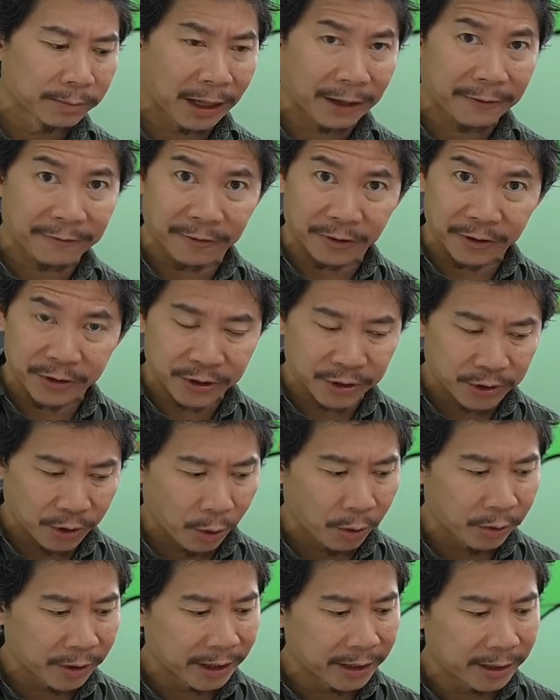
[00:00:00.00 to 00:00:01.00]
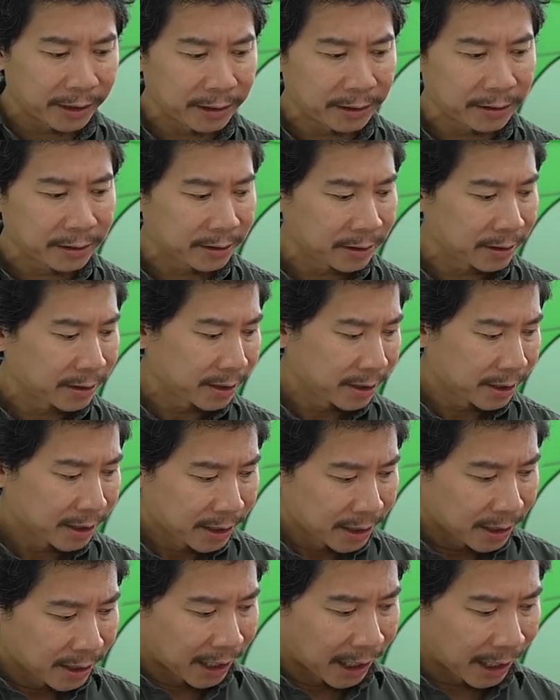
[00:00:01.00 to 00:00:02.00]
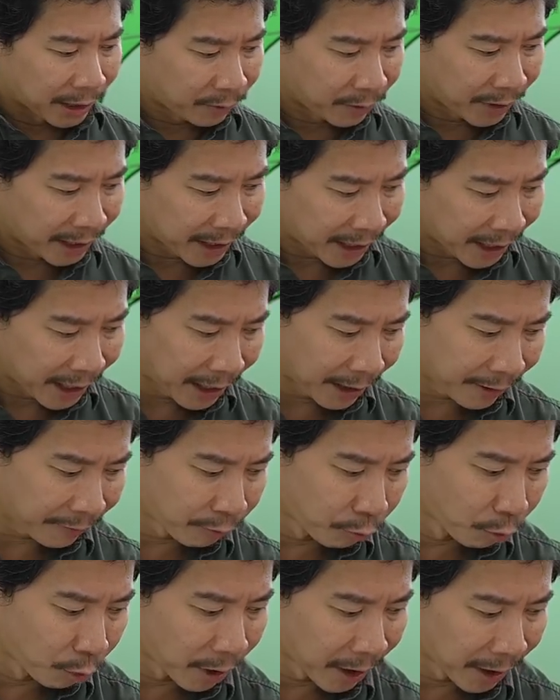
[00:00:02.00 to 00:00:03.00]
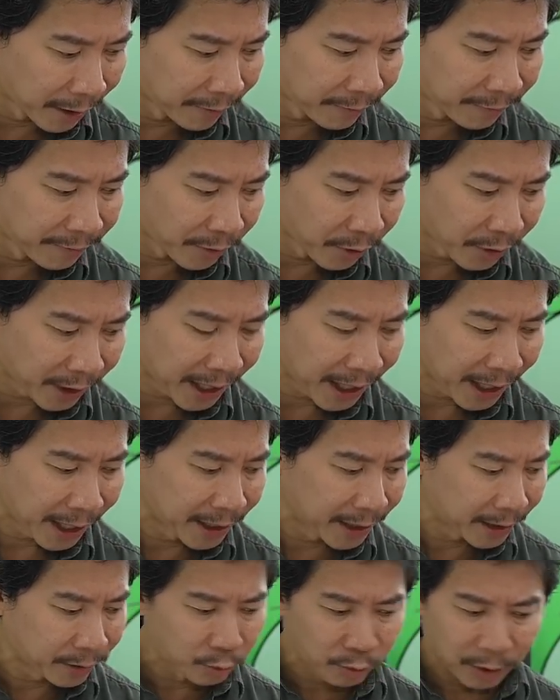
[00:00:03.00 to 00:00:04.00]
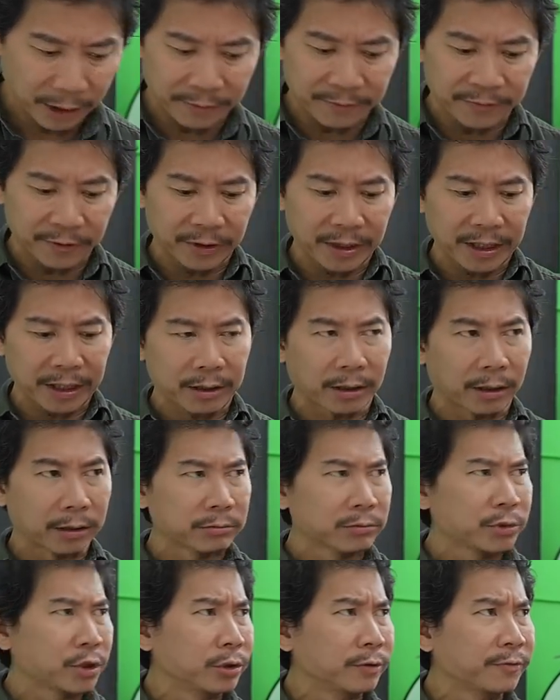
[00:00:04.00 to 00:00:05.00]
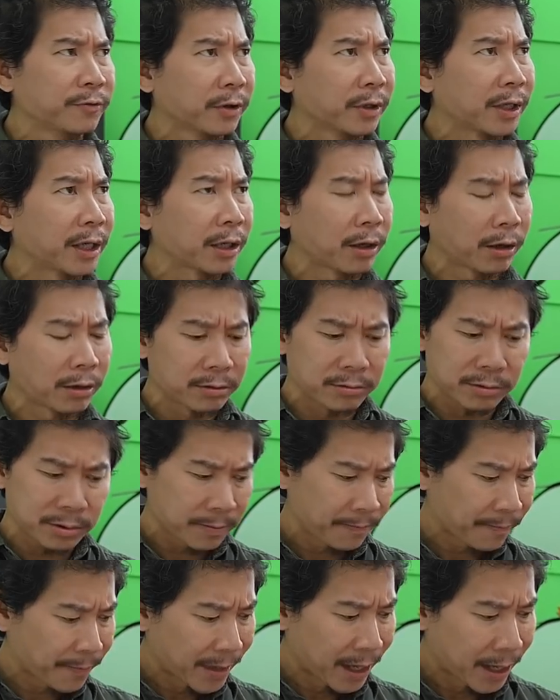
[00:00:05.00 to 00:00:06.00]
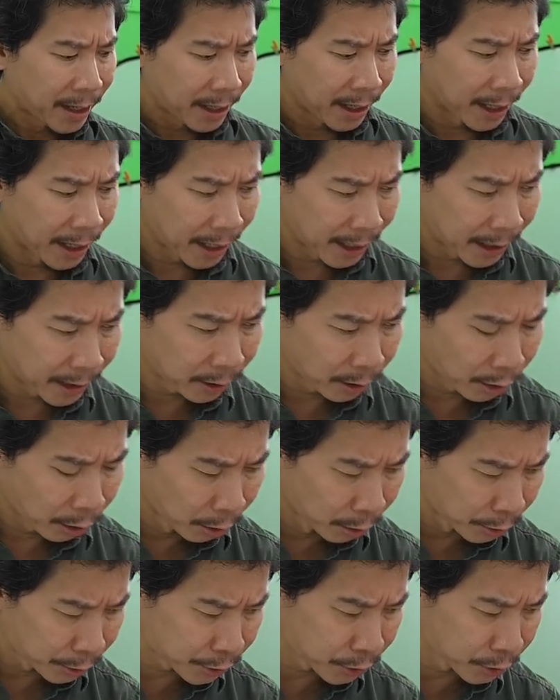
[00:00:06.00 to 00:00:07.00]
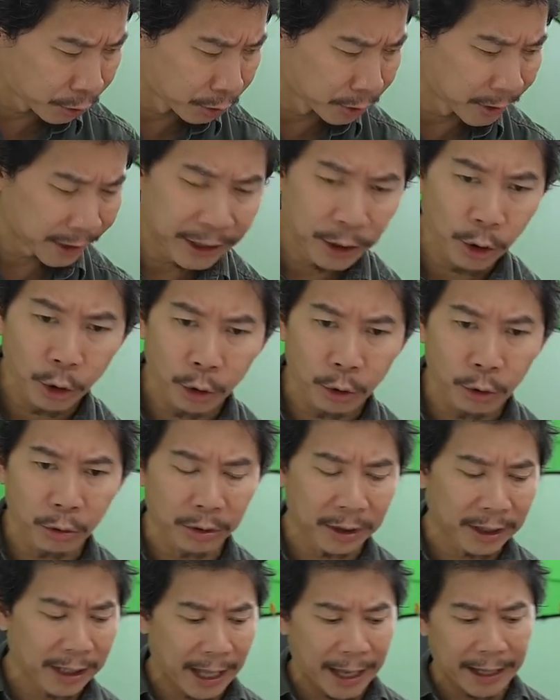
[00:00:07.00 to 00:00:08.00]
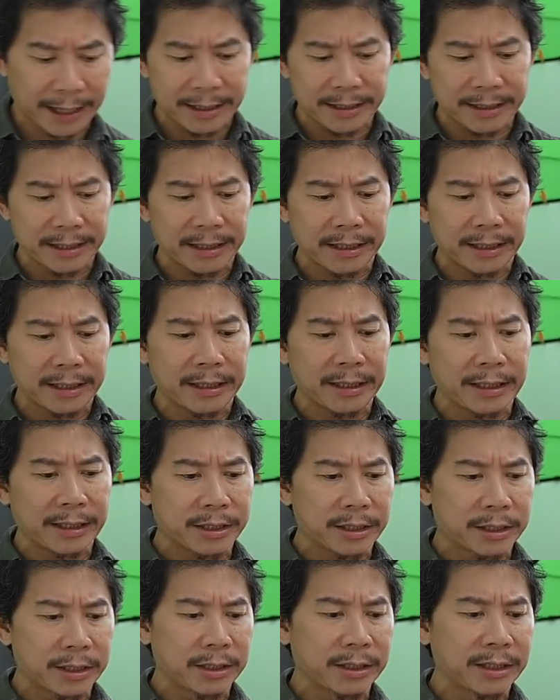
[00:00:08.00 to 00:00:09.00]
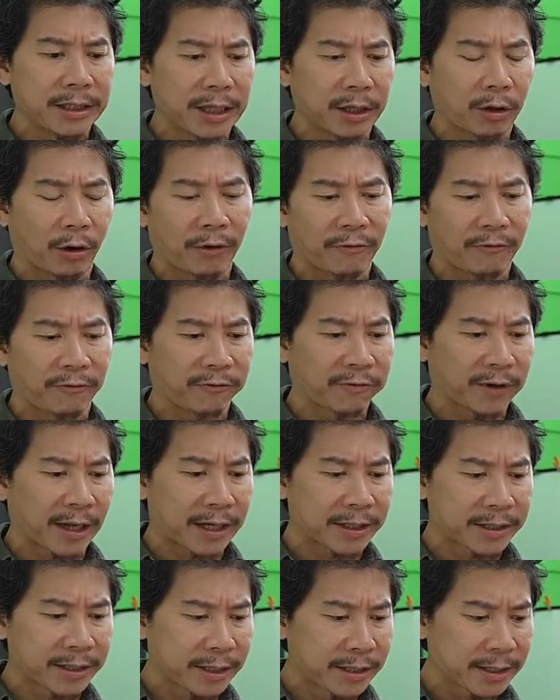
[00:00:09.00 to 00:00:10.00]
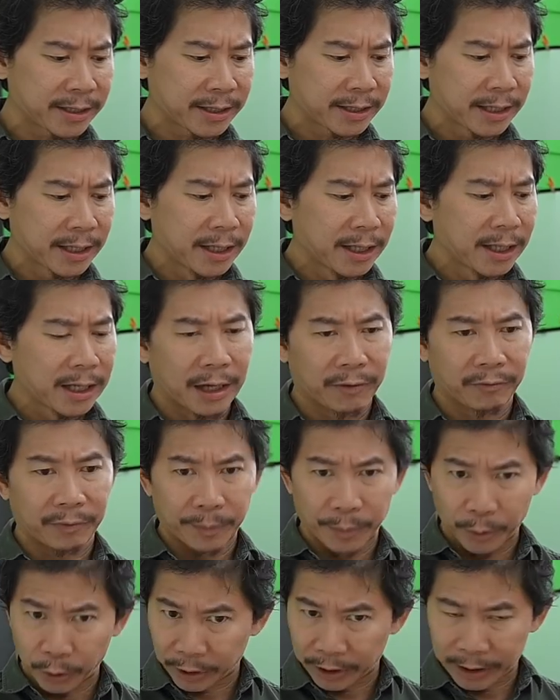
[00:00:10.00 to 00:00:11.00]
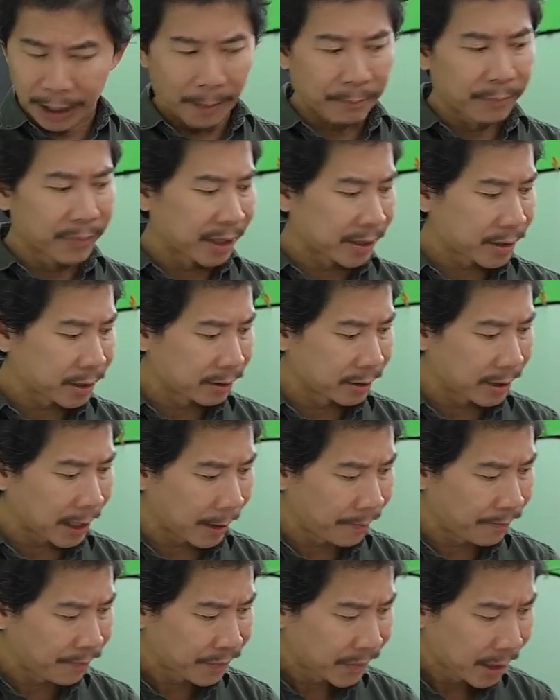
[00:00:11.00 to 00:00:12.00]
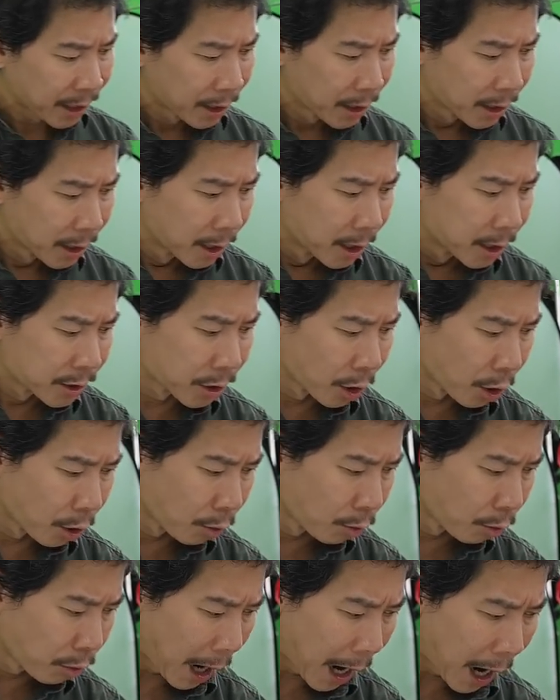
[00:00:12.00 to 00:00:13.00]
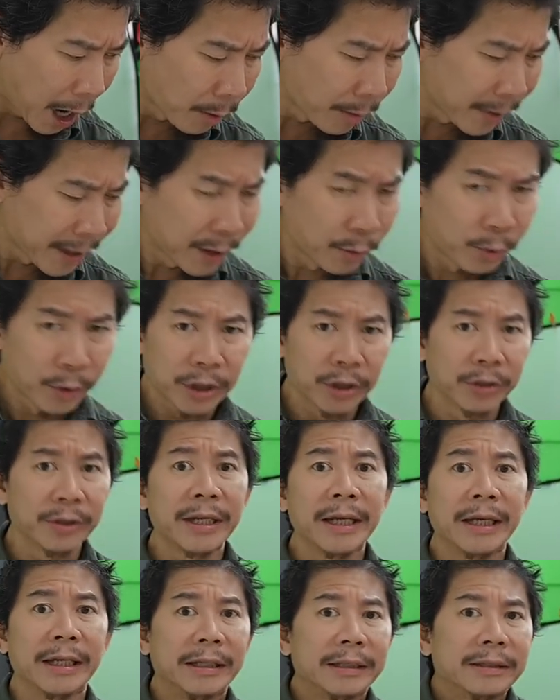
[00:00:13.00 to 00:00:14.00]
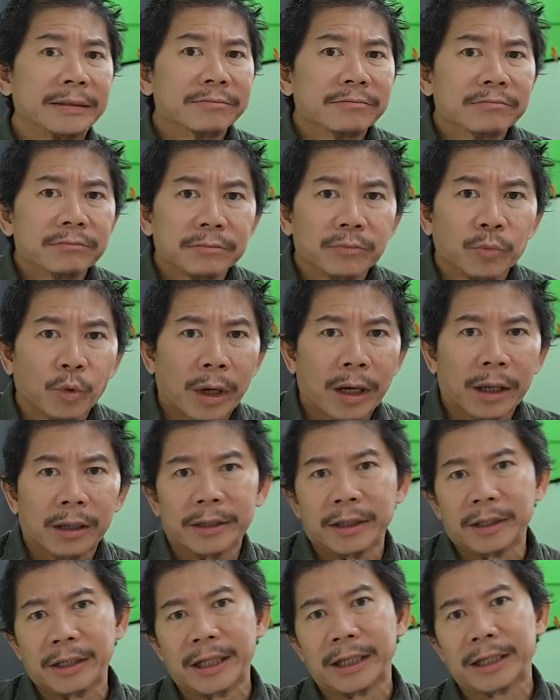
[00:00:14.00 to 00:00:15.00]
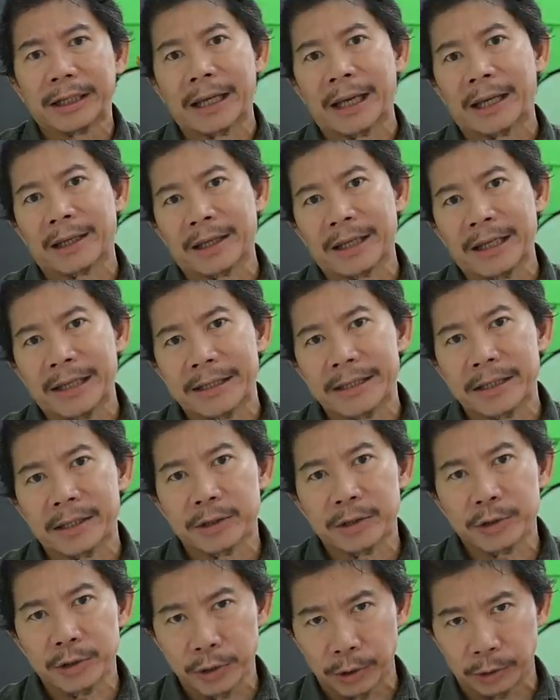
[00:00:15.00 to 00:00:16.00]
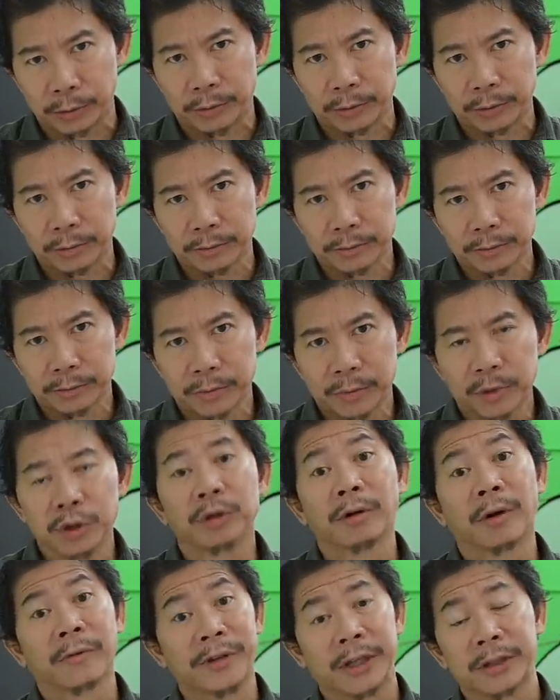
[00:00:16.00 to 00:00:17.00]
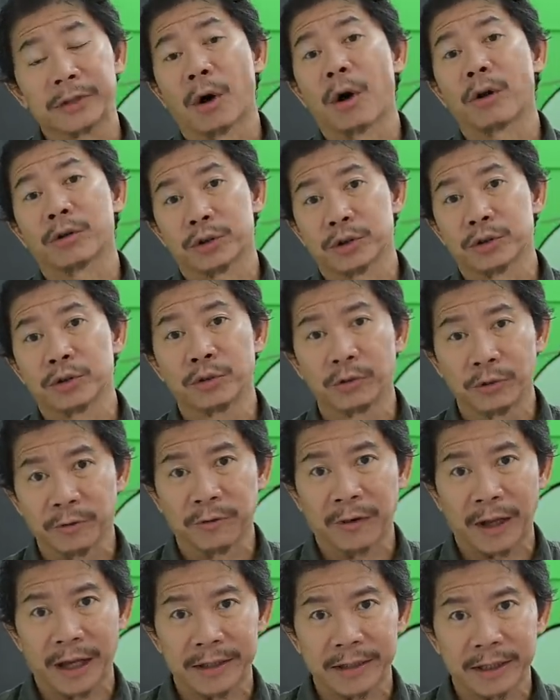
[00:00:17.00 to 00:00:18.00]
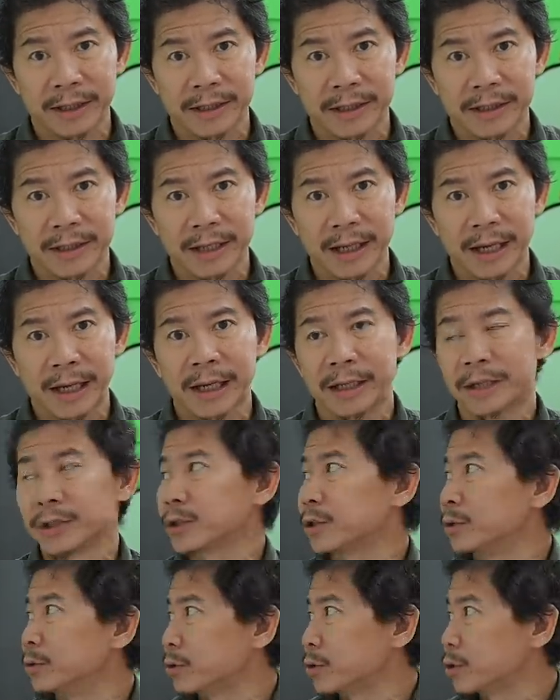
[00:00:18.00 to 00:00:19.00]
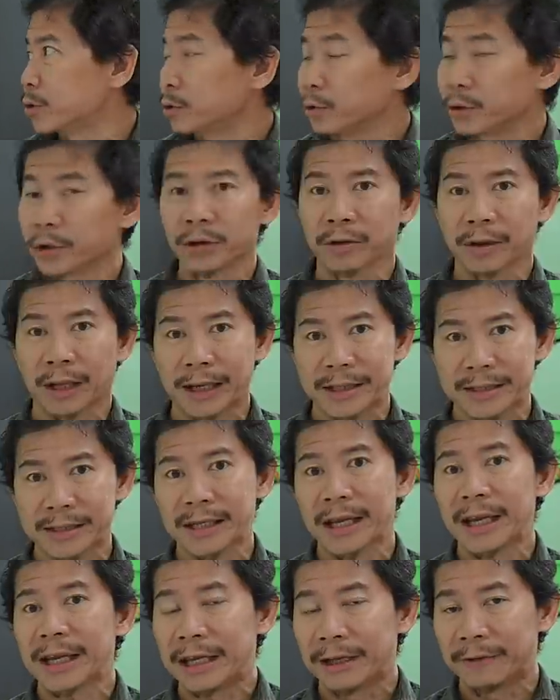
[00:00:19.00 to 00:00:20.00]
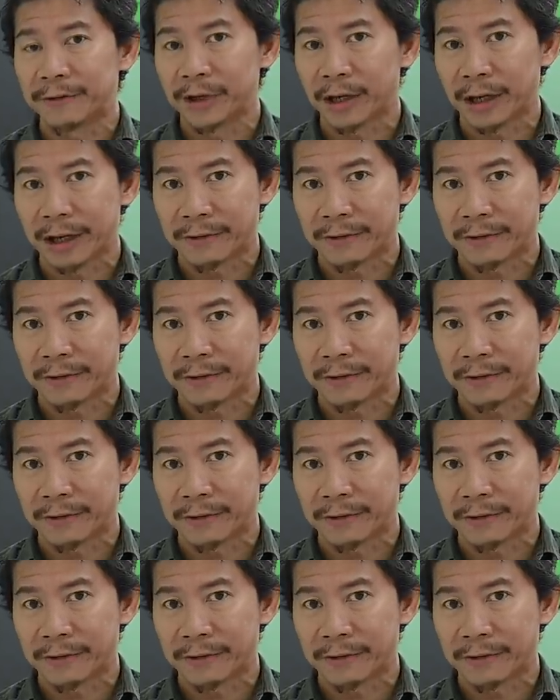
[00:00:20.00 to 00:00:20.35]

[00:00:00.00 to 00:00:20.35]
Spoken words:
but for Sony. And we have one for Canon, one for Nikon, 2 for Nikon. And also the old legacy Nikon flashes, and we put numbers to them. So how many would you need? Well, you need at least 2. 2 of these hot shoe flashes and 2 studio lights if you're